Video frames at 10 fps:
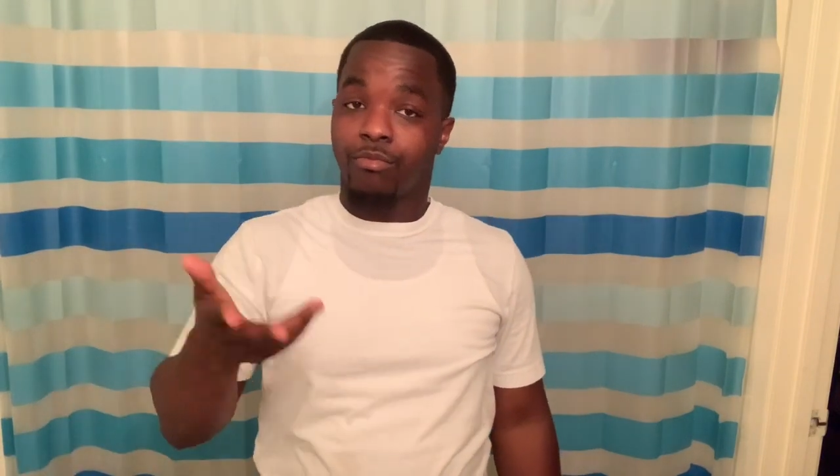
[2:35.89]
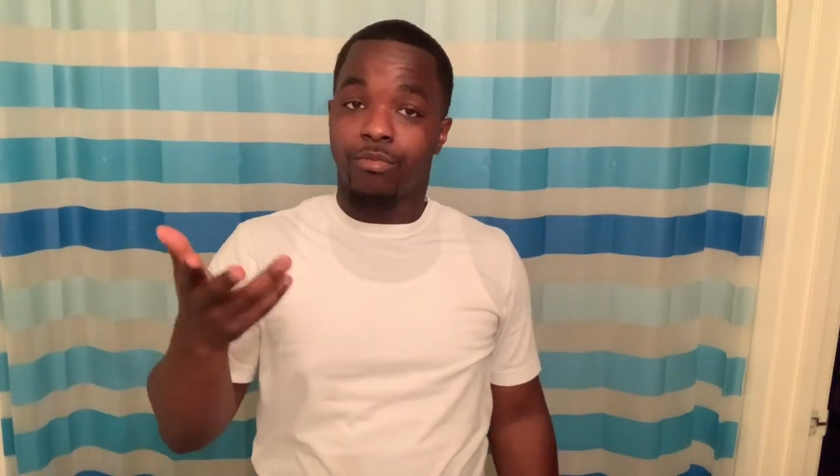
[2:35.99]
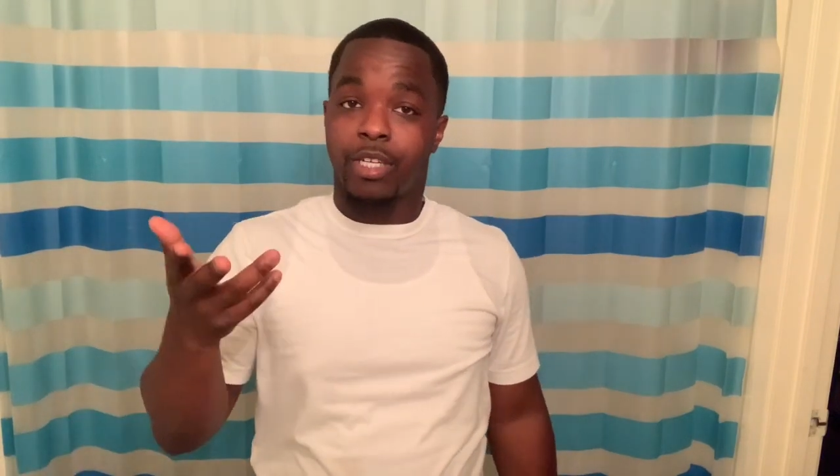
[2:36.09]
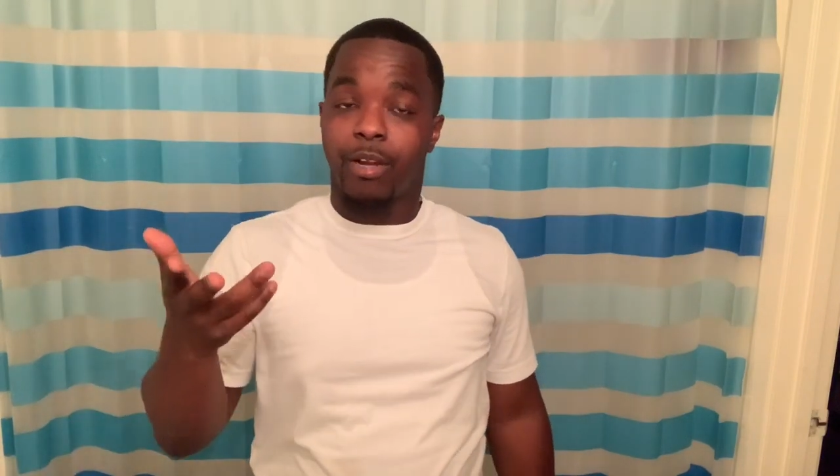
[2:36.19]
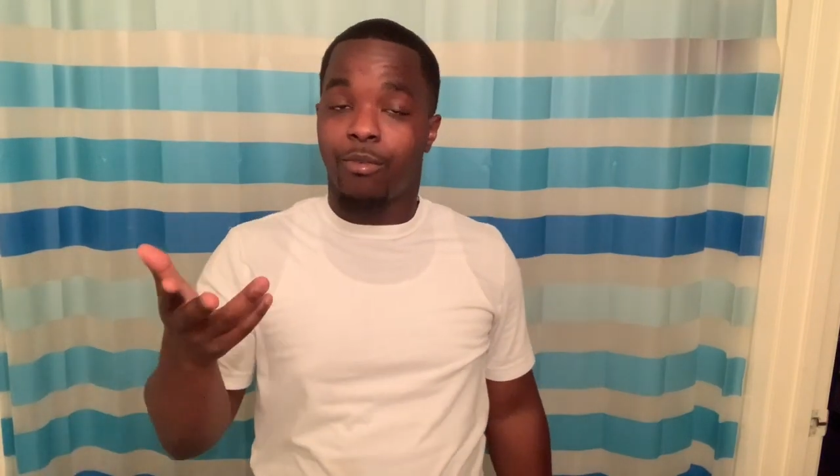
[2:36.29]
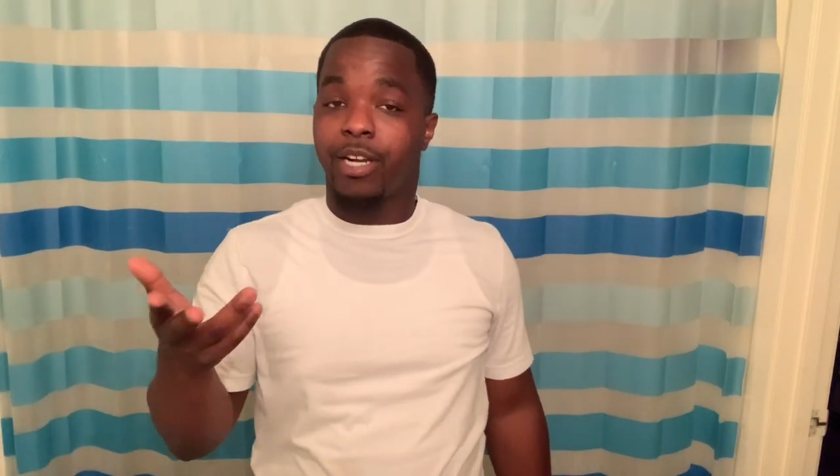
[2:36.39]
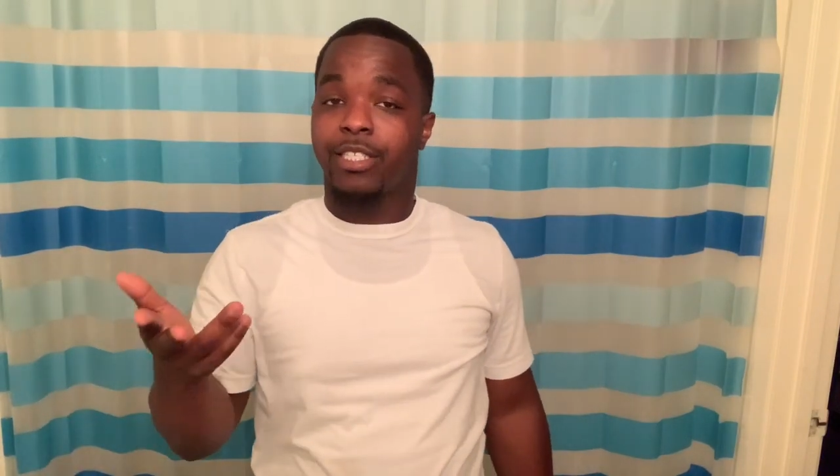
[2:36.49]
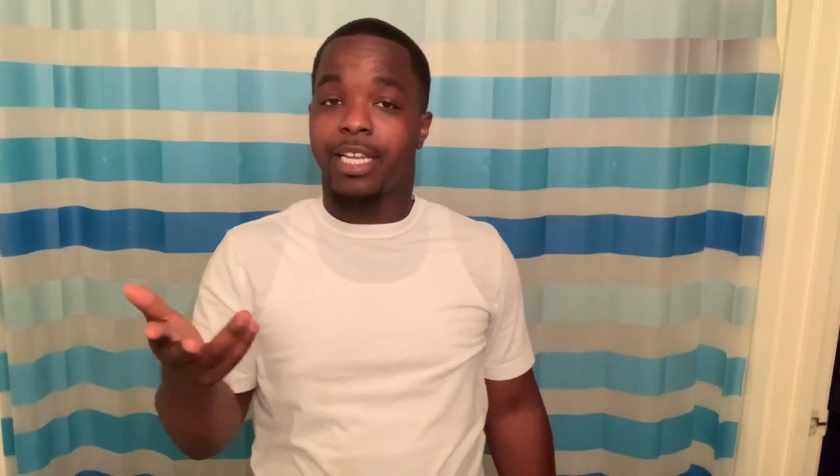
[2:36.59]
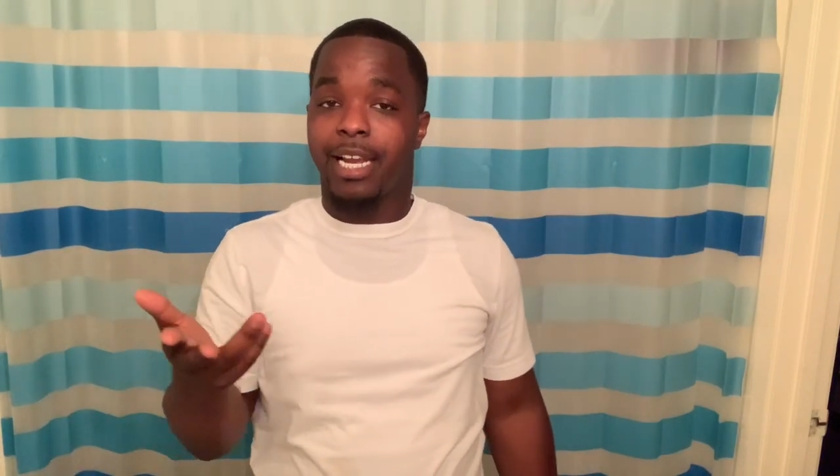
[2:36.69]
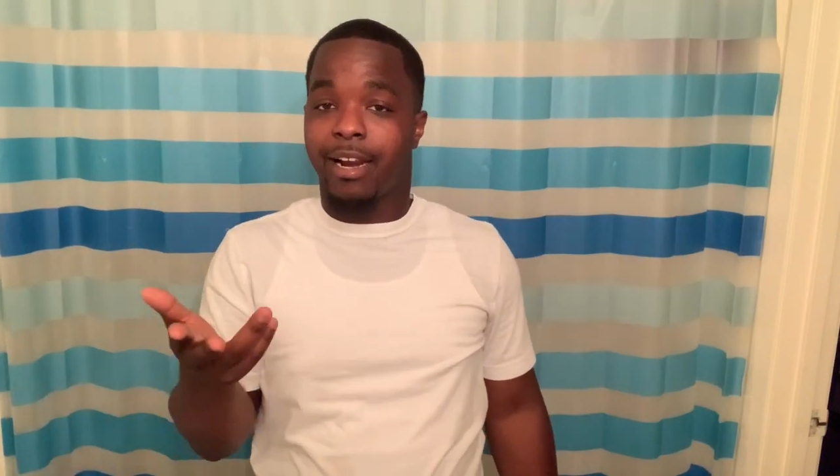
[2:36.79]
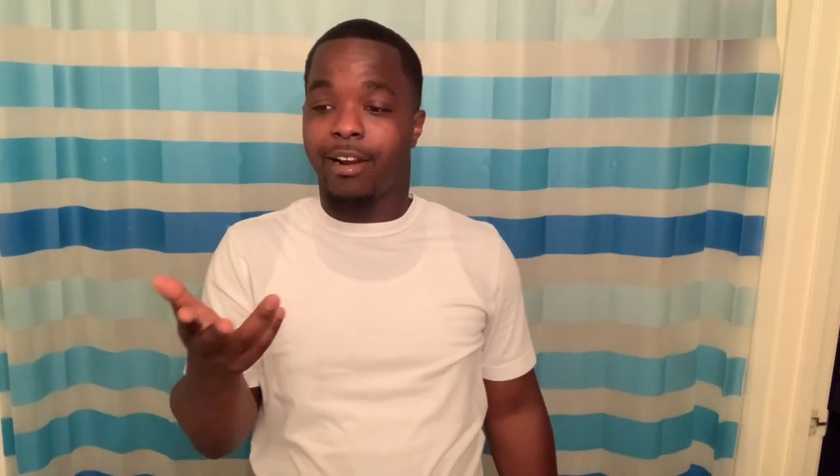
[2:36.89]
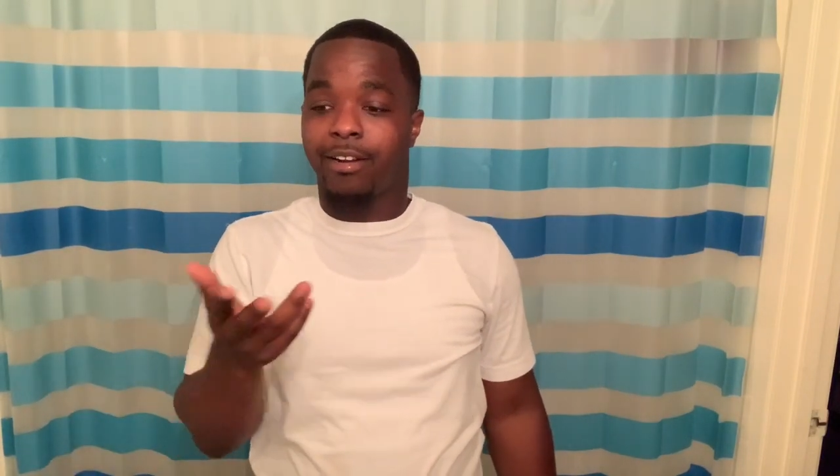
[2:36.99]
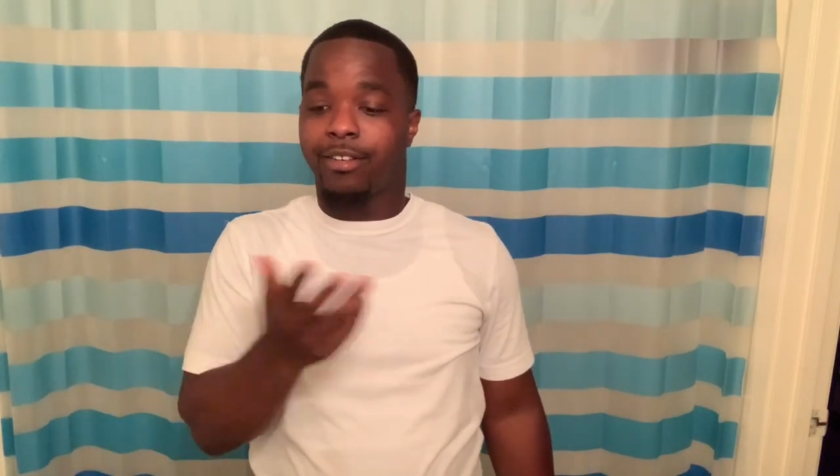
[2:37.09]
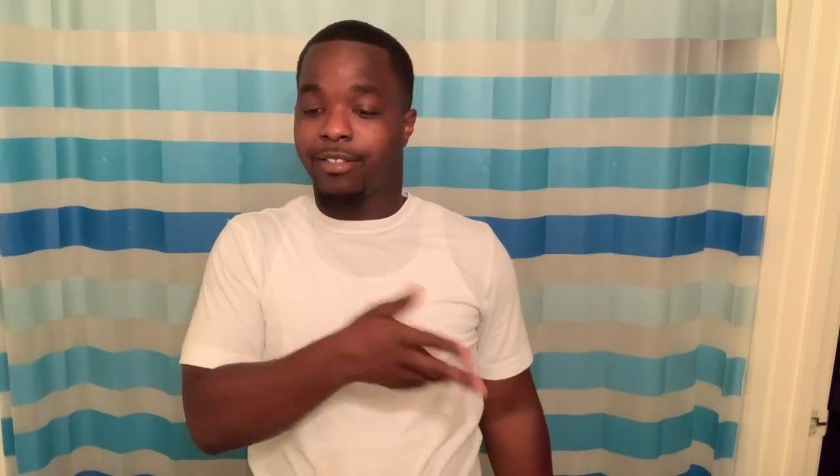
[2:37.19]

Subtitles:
they wash their hair